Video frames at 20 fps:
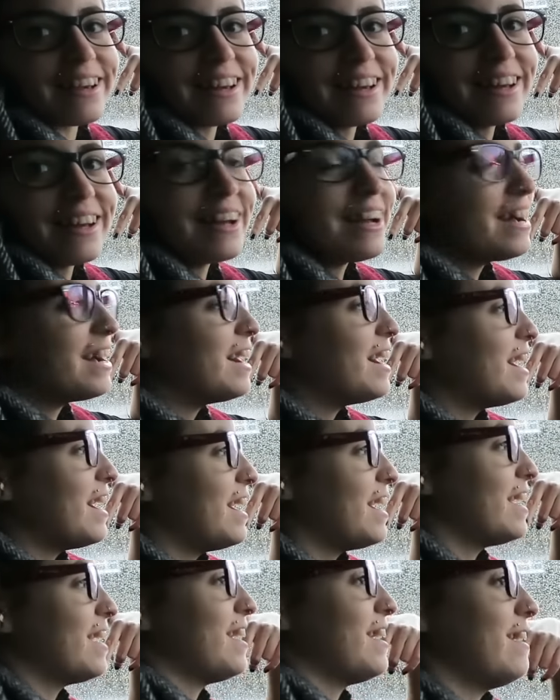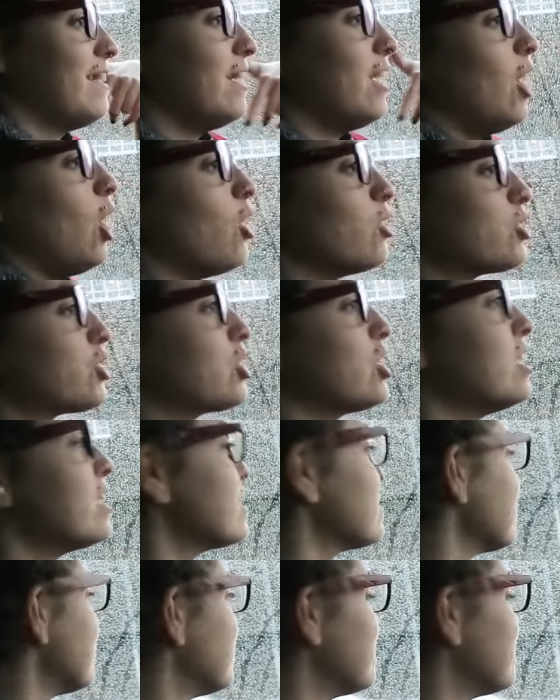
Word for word: Uh, yep. Oh shit!